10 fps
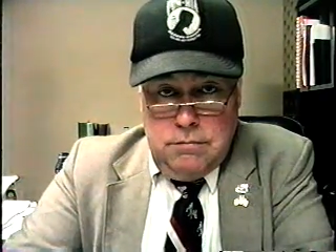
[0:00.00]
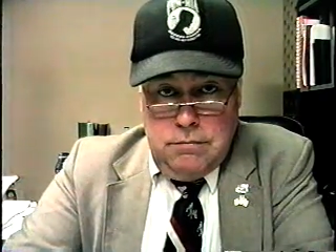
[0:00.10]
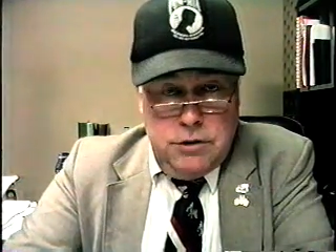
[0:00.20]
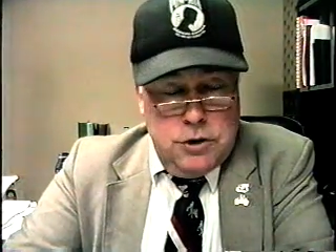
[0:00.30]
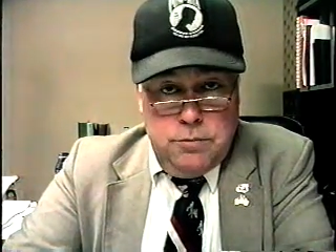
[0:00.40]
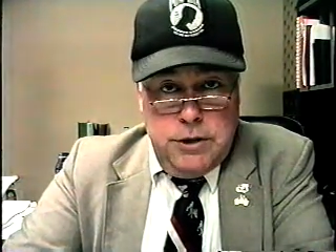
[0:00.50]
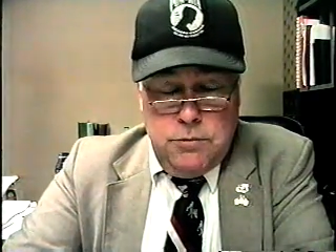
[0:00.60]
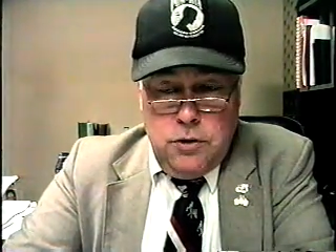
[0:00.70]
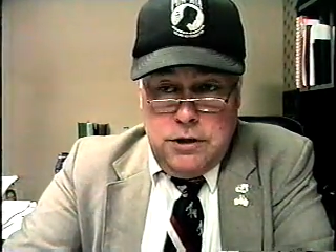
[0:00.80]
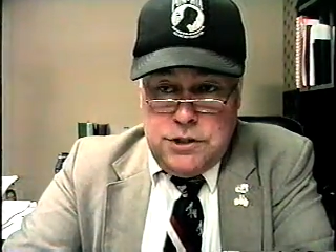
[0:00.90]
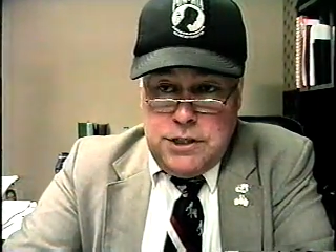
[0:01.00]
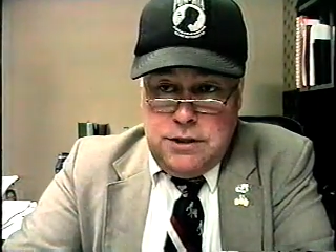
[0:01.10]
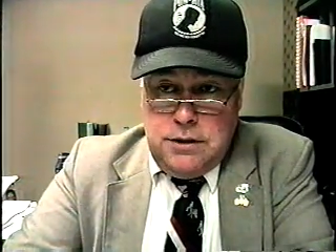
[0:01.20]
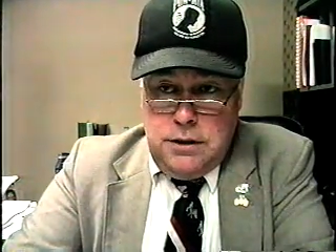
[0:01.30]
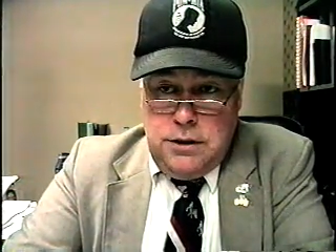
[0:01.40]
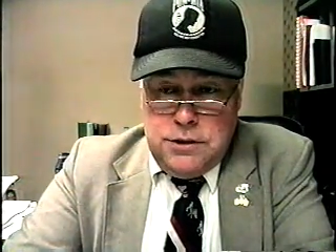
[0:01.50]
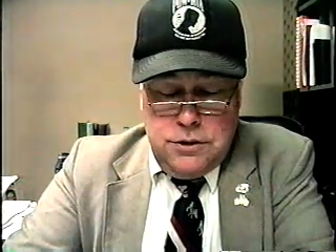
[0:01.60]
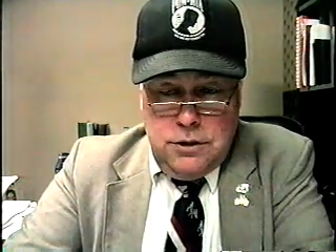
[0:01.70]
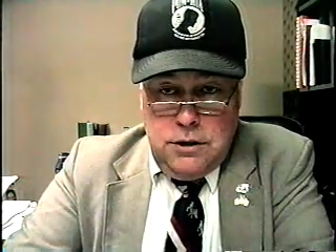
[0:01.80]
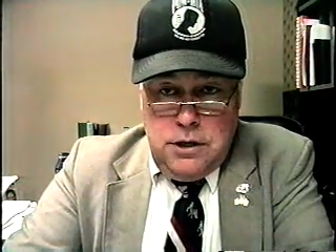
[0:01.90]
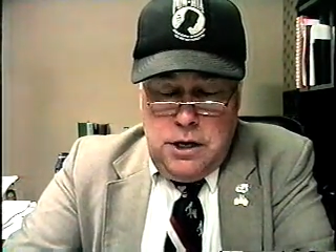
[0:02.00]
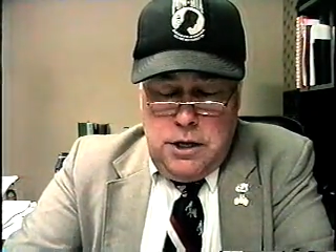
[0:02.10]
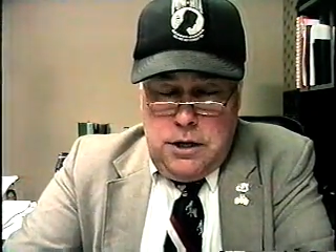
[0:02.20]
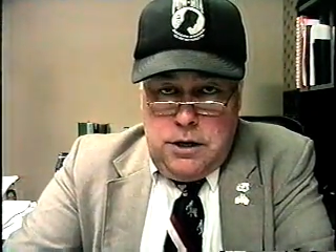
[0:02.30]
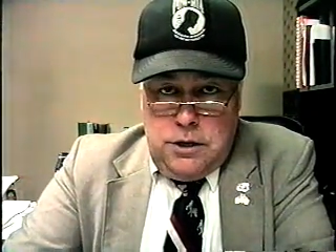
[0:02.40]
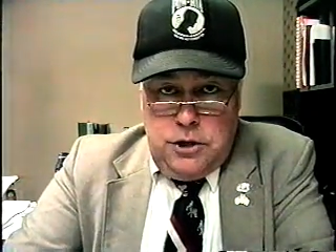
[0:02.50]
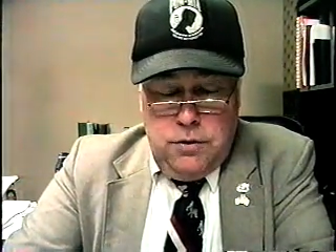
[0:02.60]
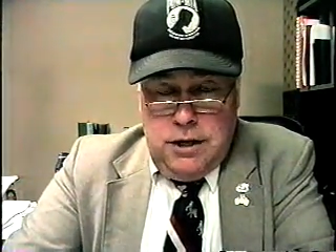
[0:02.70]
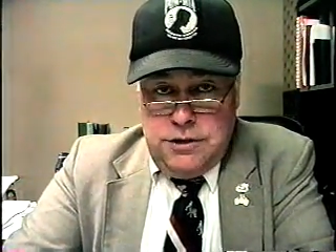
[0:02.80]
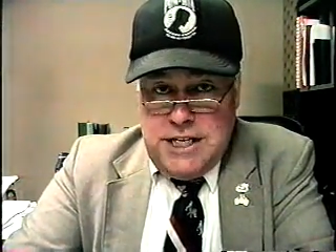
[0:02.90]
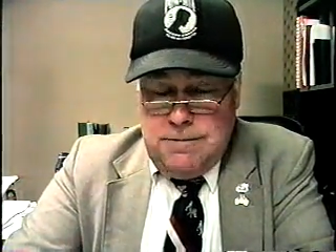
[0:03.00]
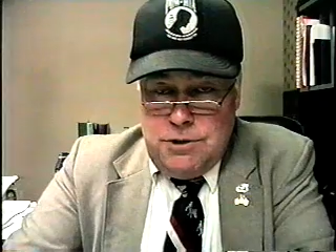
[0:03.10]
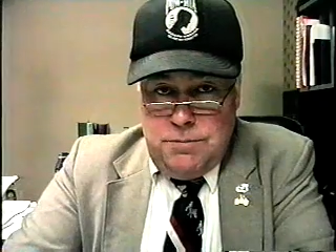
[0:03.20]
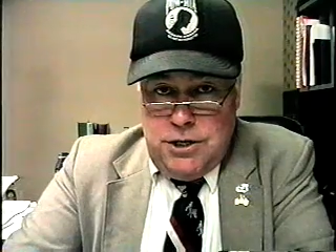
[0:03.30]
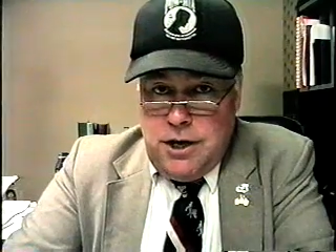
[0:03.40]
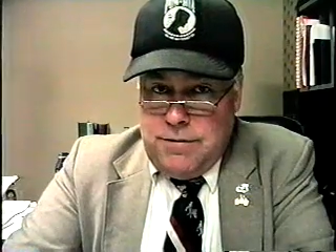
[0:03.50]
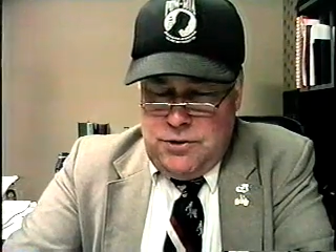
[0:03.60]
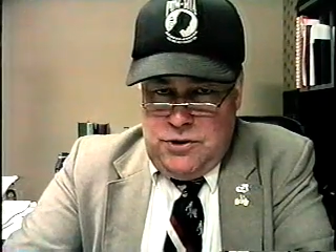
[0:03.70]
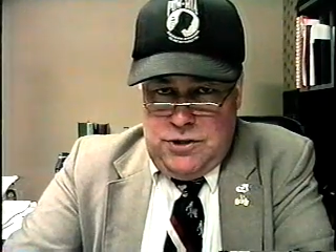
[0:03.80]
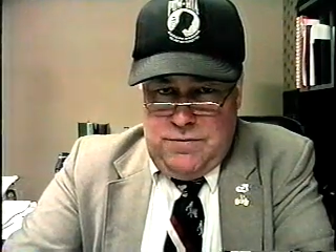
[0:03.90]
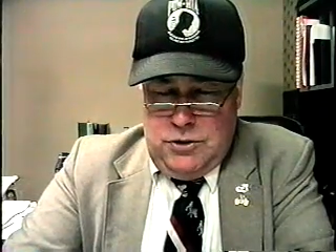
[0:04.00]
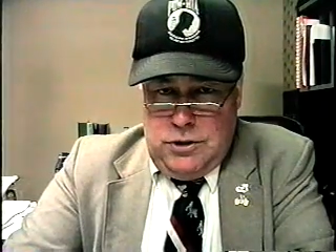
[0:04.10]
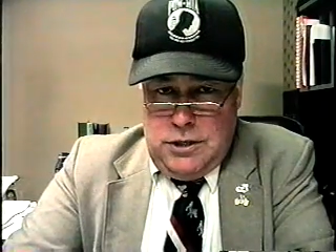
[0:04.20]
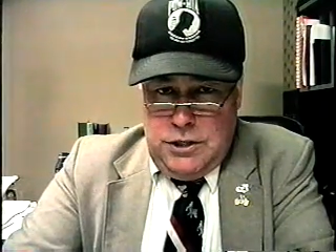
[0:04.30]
The Supreme Court said, "Sir, you are deemed to be officers of the law.